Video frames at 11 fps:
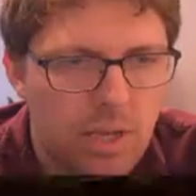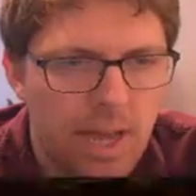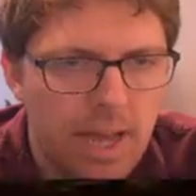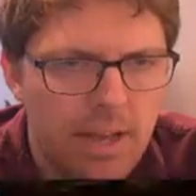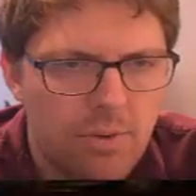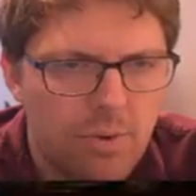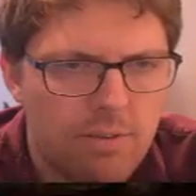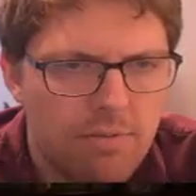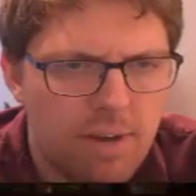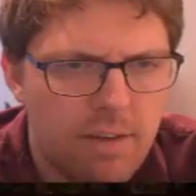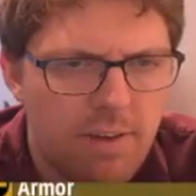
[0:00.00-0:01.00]
add
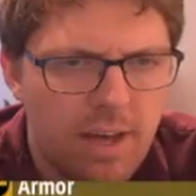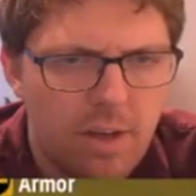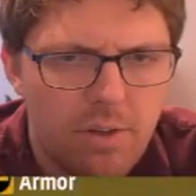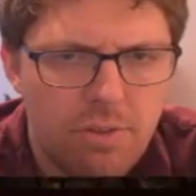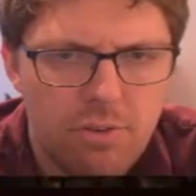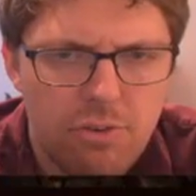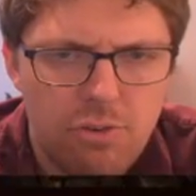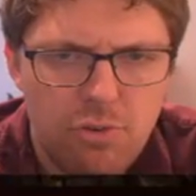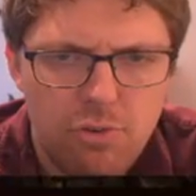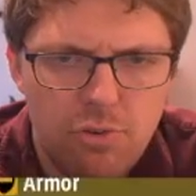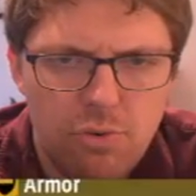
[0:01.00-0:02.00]
25 health
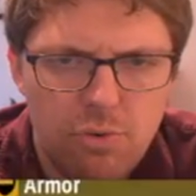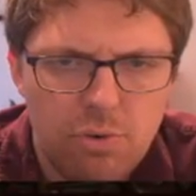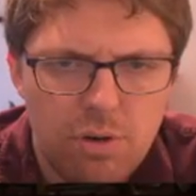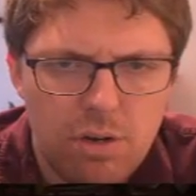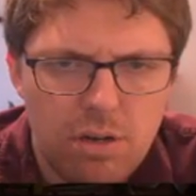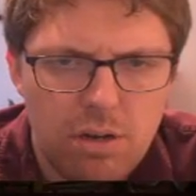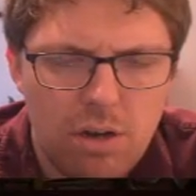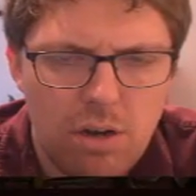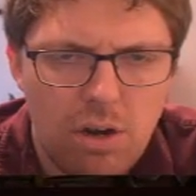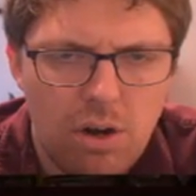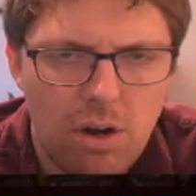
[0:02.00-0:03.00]
to
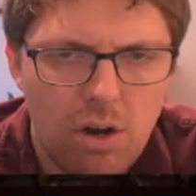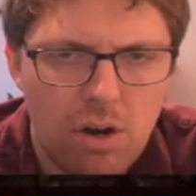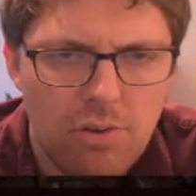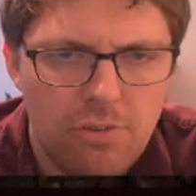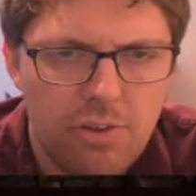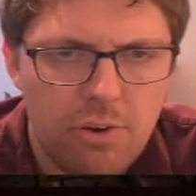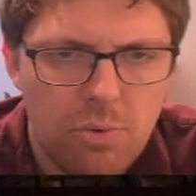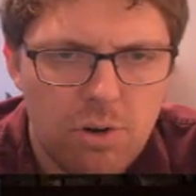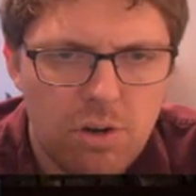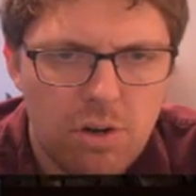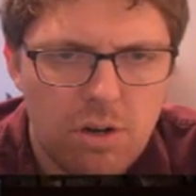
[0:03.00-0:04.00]
our
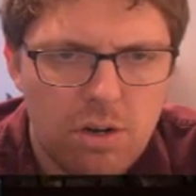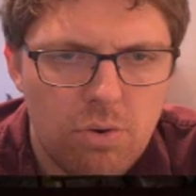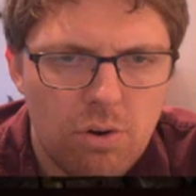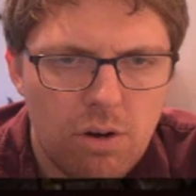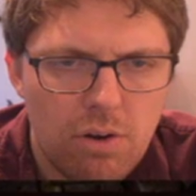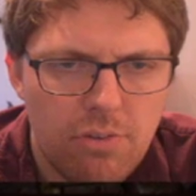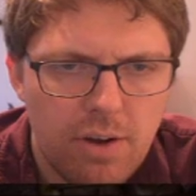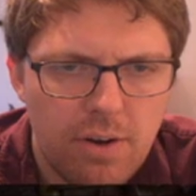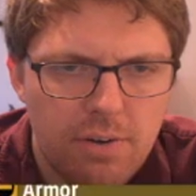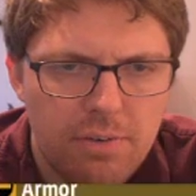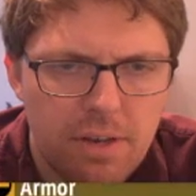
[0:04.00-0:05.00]
Steelworker or our
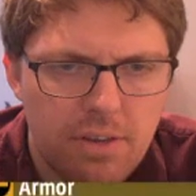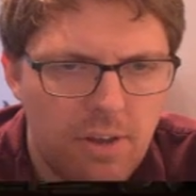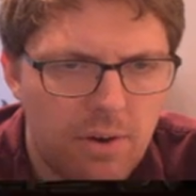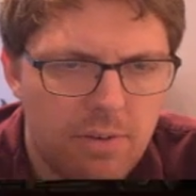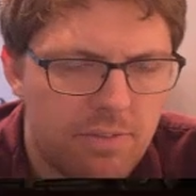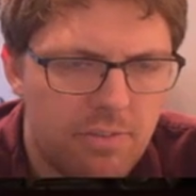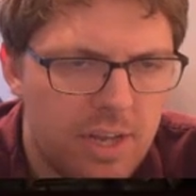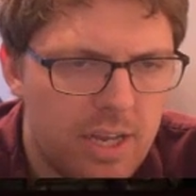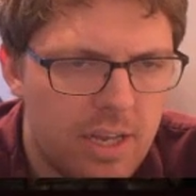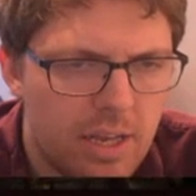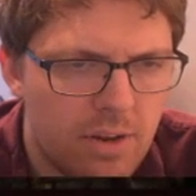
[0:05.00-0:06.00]
Siren of the
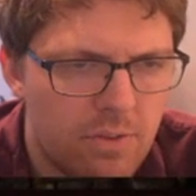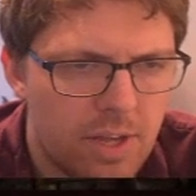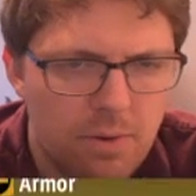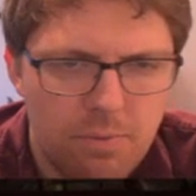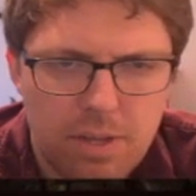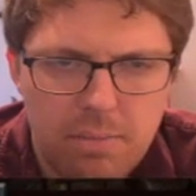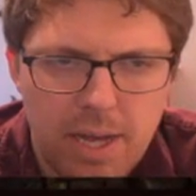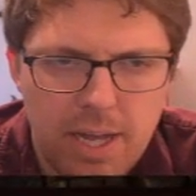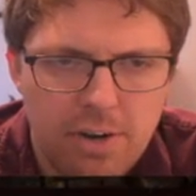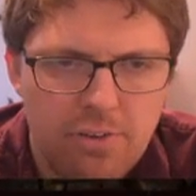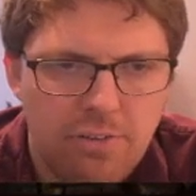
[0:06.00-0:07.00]
Sea. I don't think it really
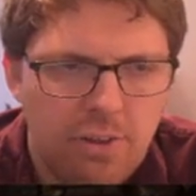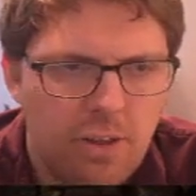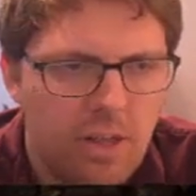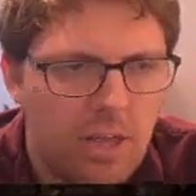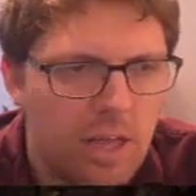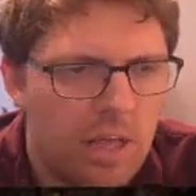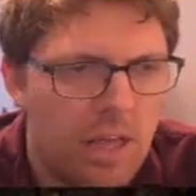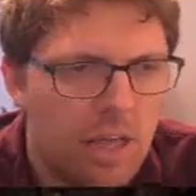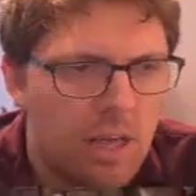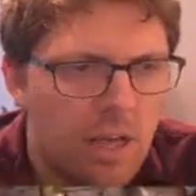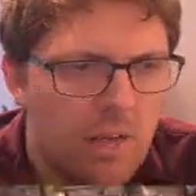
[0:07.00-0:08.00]
matters.
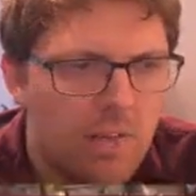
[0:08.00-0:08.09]
And then